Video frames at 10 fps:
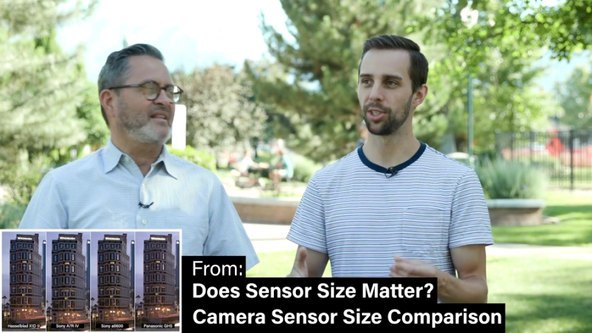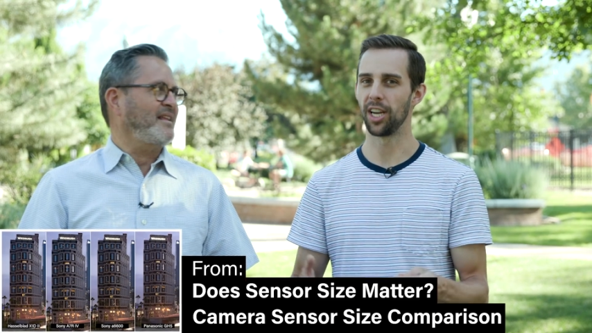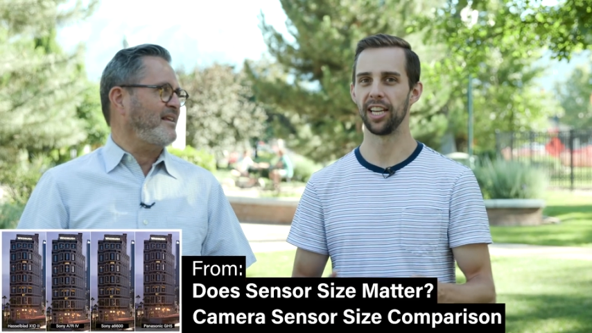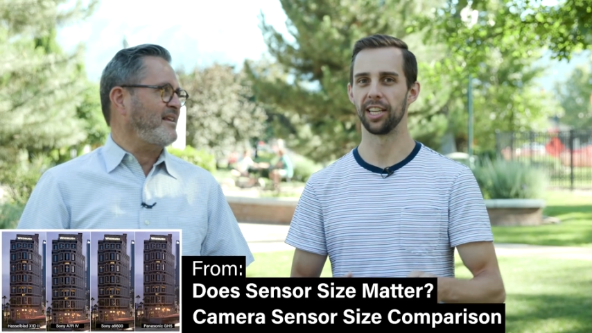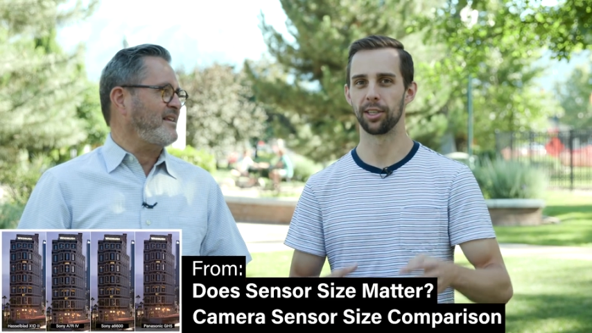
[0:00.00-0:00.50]
Speaker 1: have
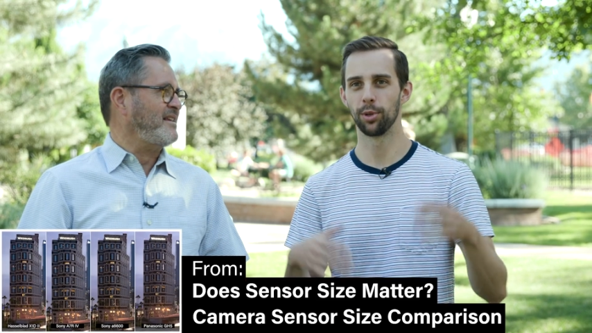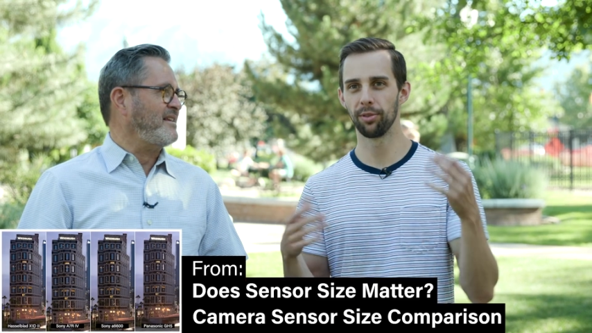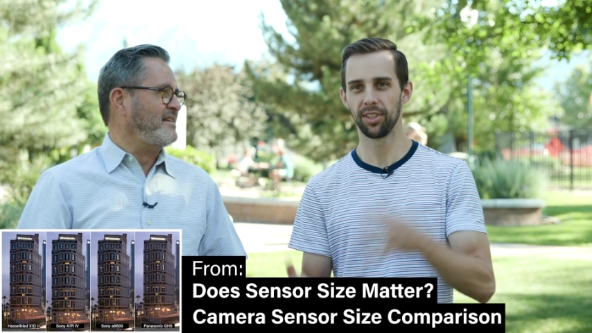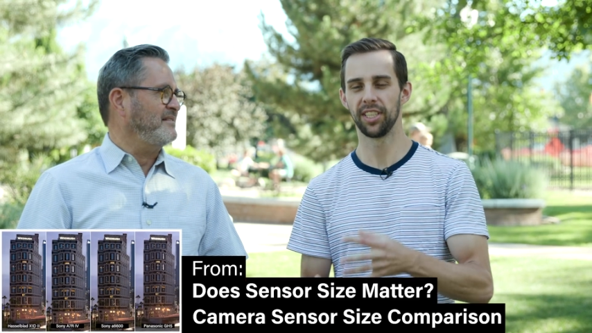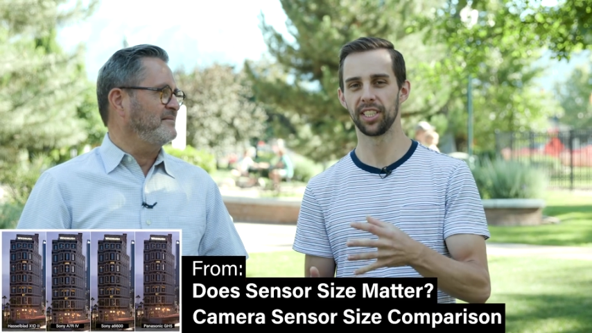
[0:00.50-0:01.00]
shot
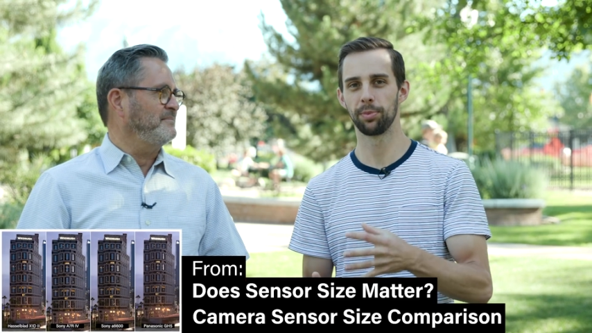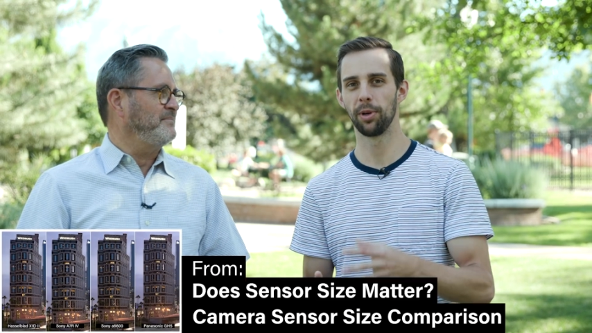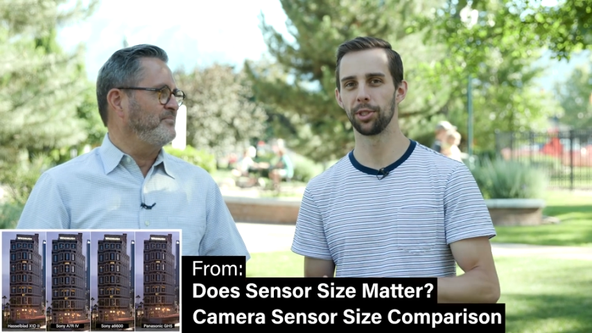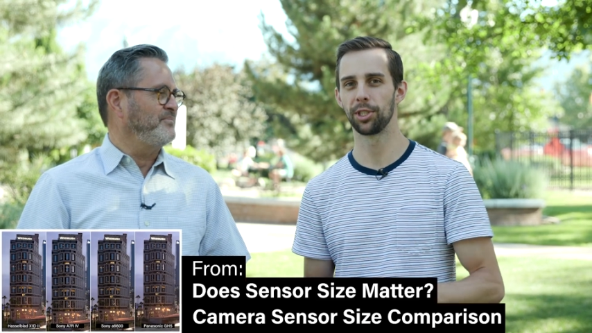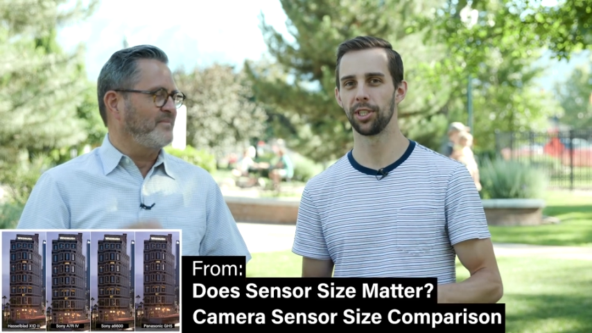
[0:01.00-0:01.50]
equivalent
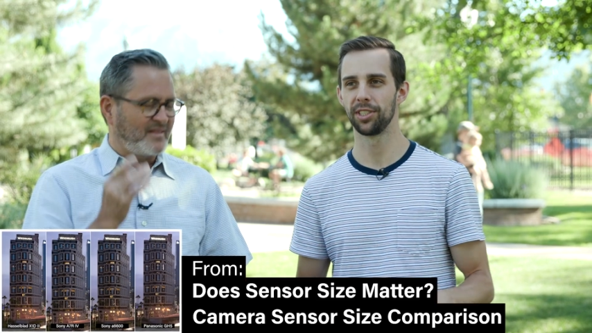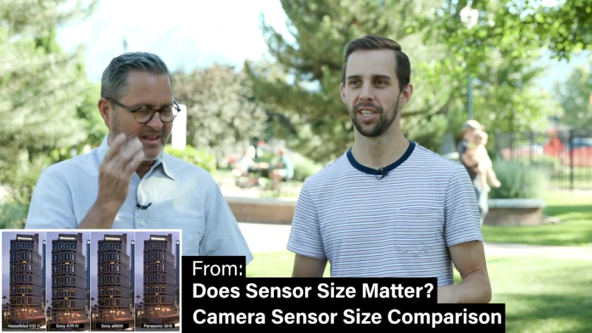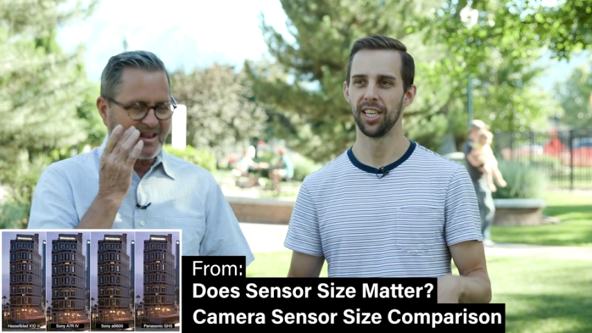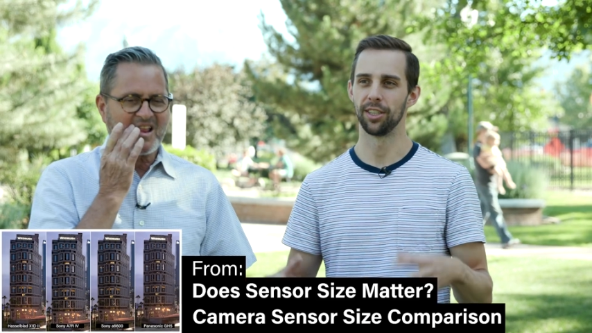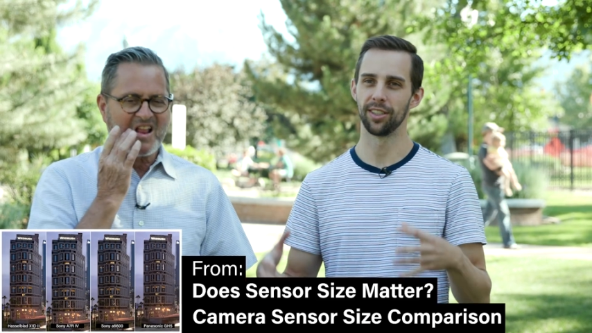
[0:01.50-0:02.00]

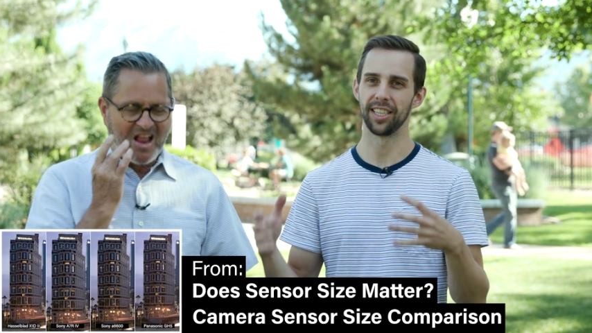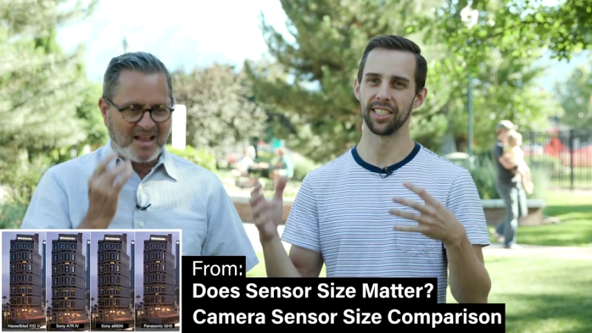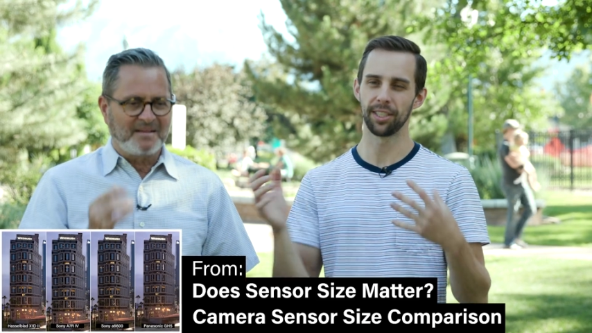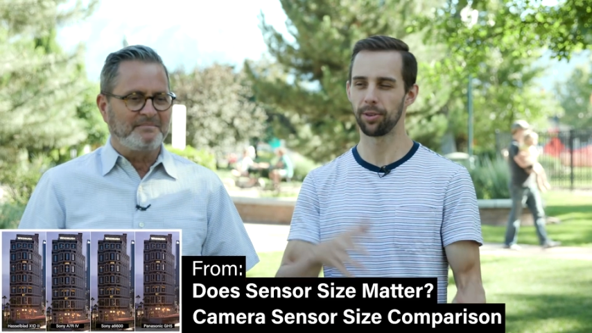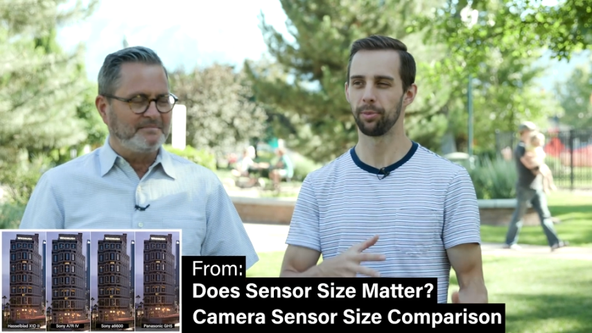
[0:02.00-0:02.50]
exposures. You're
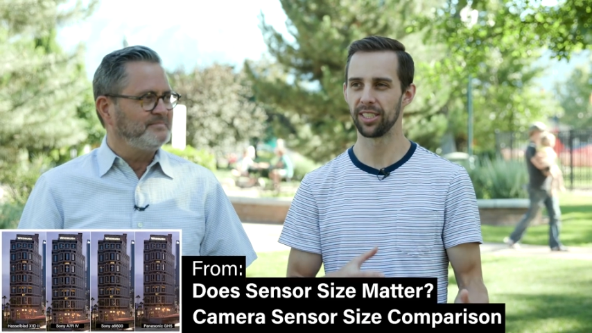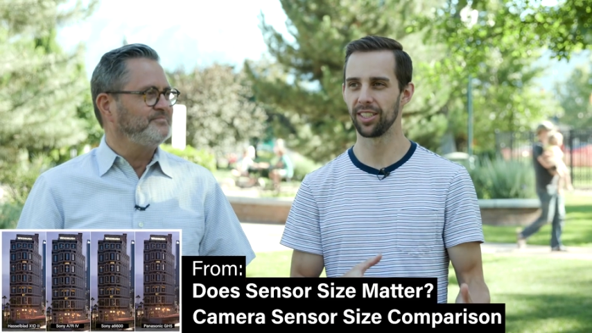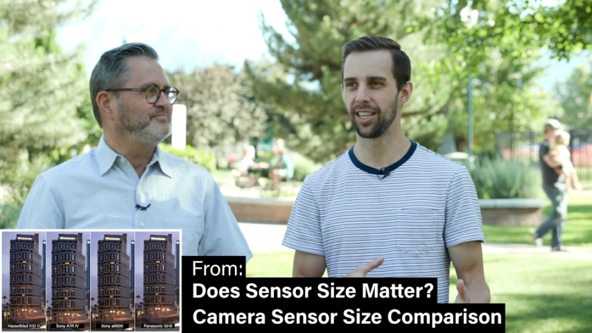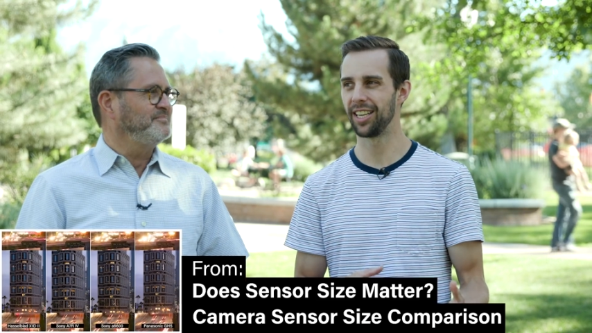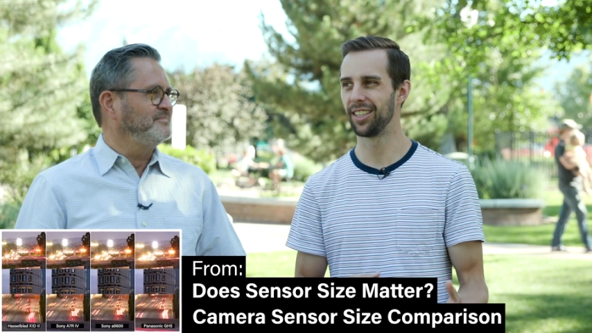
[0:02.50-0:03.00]
letting different
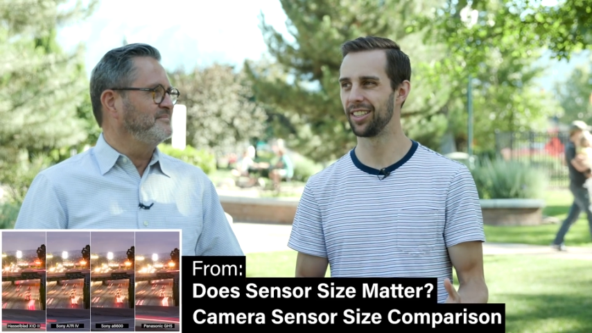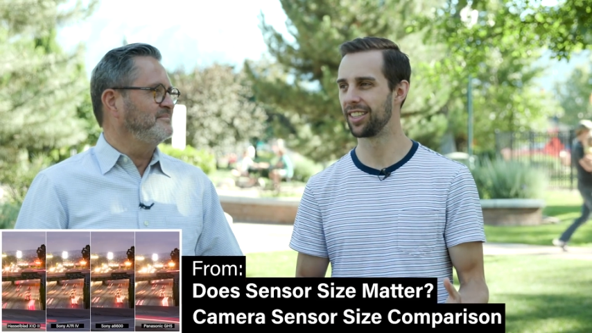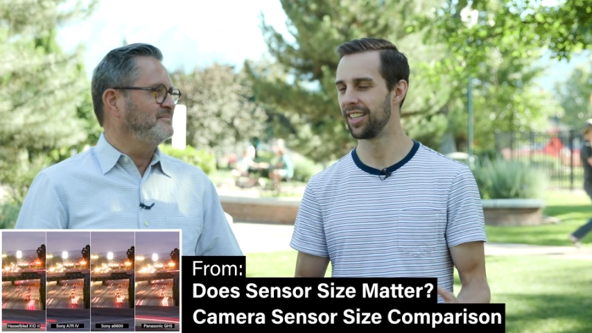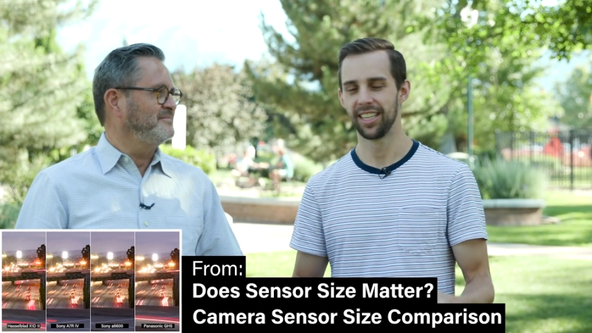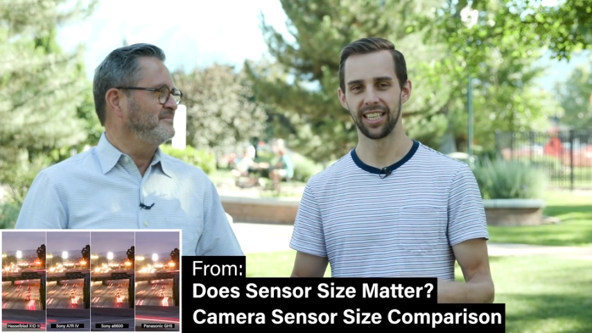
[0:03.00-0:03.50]
amounts of light
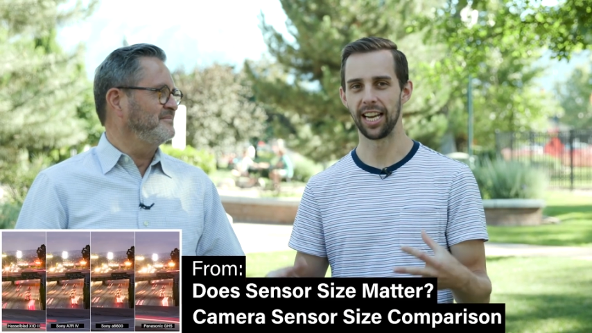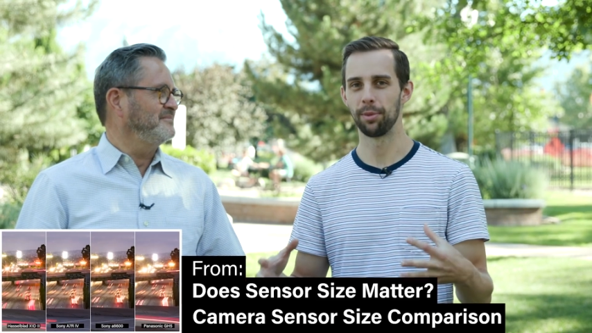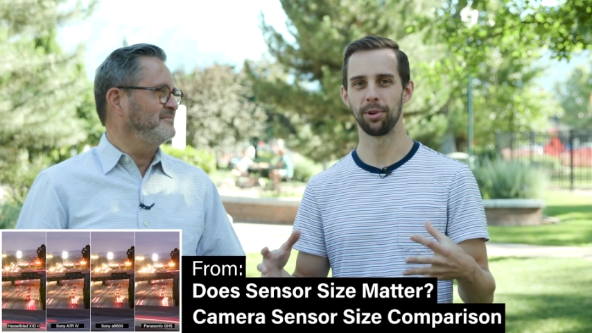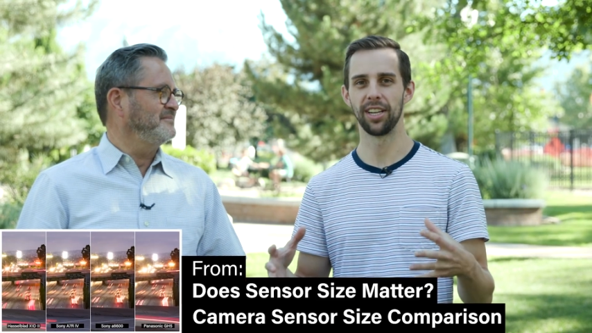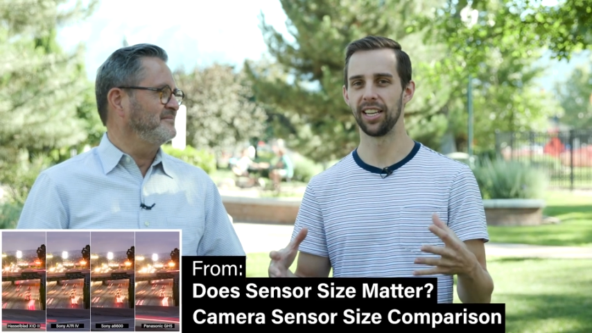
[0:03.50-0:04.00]
in the camera.